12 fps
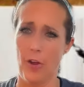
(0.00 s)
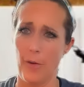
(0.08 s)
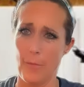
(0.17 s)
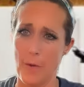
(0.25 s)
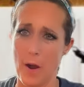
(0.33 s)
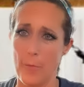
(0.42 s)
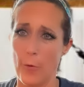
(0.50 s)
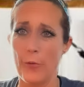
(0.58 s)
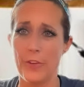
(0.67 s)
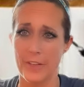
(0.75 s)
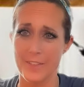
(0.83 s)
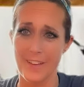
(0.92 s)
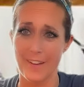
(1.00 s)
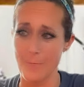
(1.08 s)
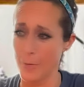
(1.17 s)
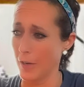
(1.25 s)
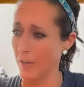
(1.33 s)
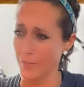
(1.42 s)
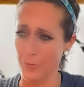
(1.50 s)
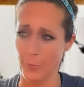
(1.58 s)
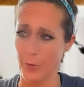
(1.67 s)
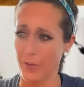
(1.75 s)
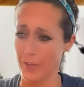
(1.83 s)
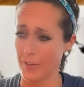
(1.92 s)
a mom holding a teddy bear. It's
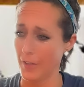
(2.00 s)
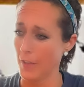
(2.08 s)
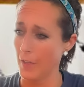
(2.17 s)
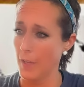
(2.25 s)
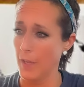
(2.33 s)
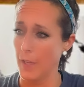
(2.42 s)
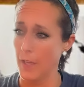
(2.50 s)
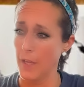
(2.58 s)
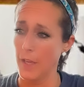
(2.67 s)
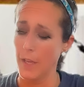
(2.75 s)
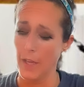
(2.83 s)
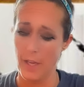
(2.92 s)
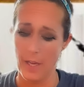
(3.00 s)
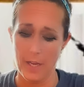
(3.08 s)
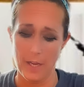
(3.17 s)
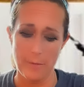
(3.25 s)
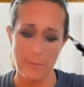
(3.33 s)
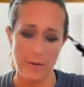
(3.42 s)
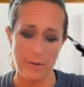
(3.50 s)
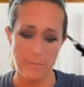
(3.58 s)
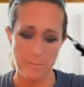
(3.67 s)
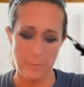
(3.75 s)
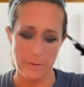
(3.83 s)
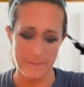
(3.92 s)
weird. I might
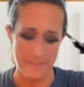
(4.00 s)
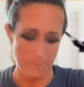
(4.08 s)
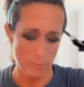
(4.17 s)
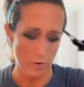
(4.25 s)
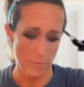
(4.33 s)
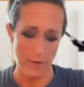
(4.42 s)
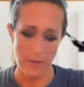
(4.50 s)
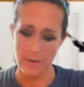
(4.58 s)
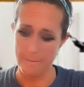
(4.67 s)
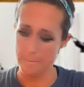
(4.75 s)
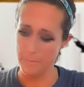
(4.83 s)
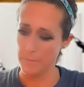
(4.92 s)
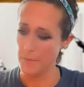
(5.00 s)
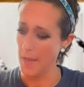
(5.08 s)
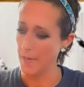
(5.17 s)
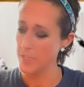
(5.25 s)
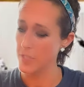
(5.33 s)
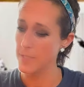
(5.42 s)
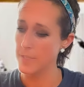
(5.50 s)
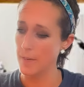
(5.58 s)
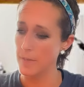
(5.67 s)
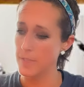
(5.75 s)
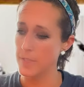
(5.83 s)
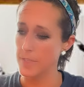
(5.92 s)
pull some more, but Ashley's
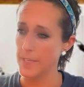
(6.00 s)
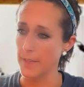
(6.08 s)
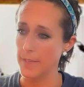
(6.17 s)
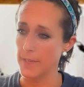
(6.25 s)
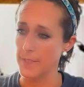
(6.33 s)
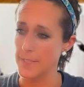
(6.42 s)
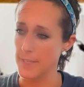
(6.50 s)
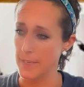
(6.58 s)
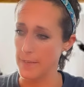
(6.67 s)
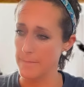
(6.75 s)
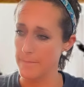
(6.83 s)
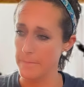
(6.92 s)
cards are telling us that